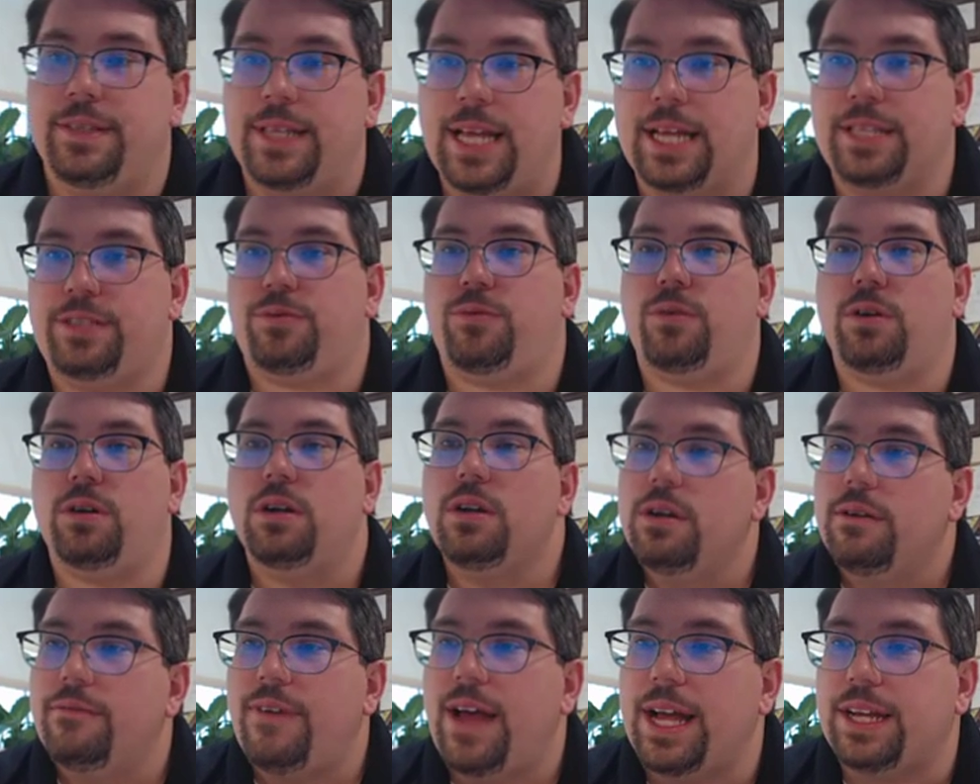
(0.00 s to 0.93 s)
and that's where
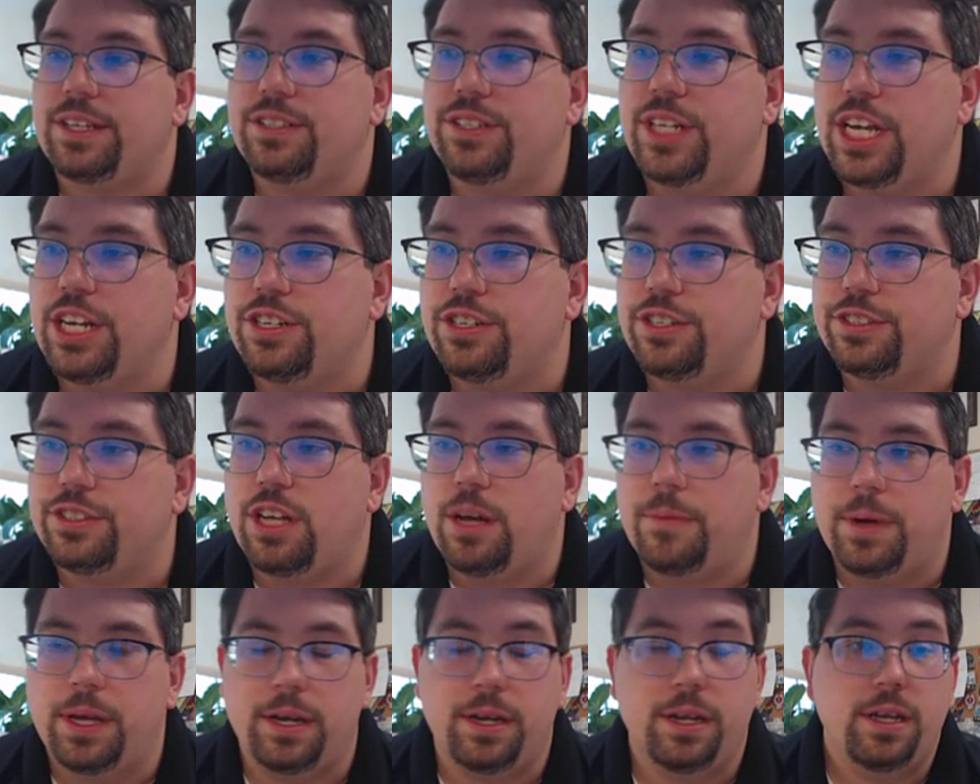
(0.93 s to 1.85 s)
vaccinations
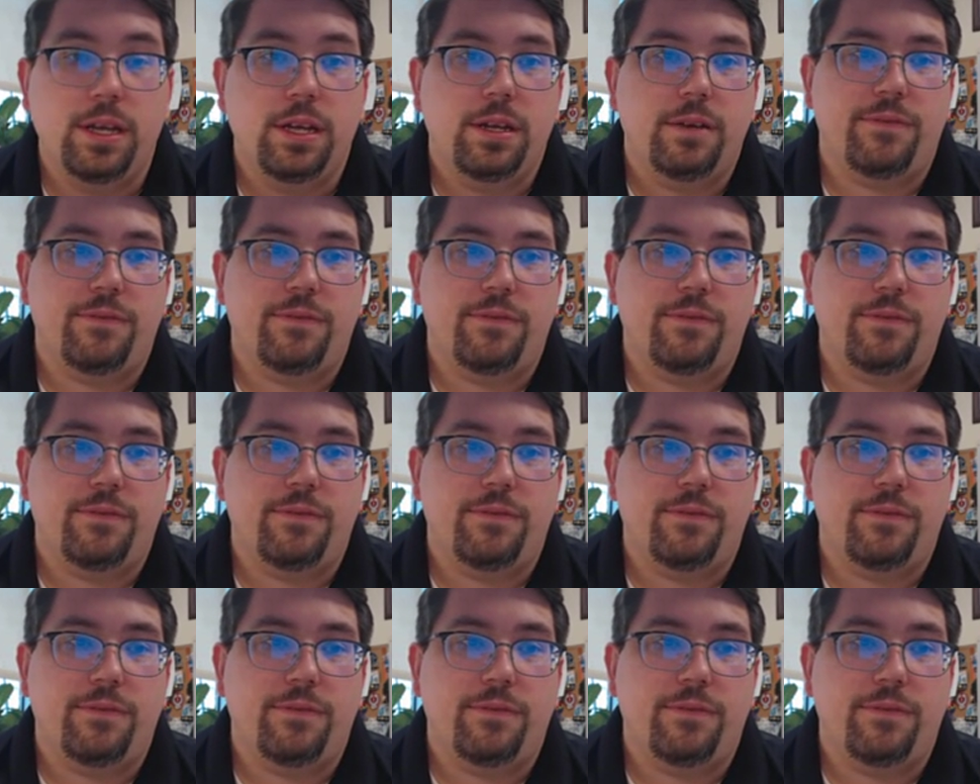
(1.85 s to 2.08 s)
come in